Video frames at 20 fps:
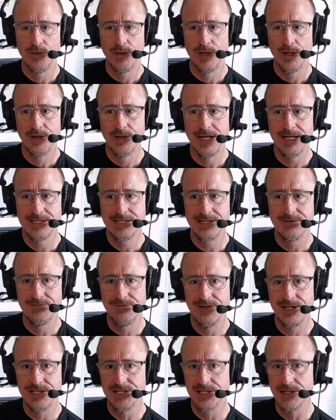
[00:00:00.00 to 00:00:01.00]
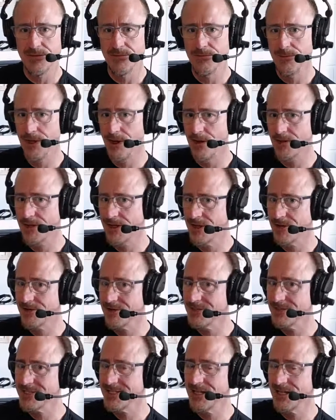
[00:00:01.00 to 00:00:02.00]
And you guys can finish it. But on the earth
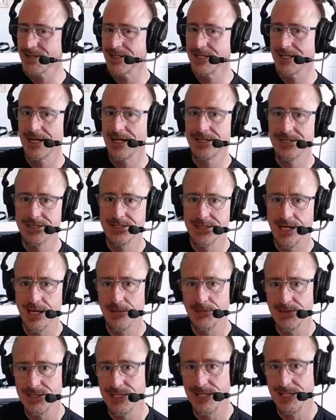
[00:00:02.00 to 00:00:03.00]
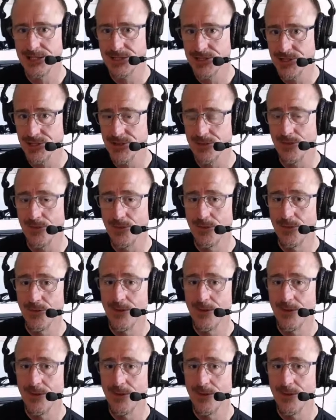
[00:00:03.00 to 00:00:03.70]
there is nothing I desire besides you.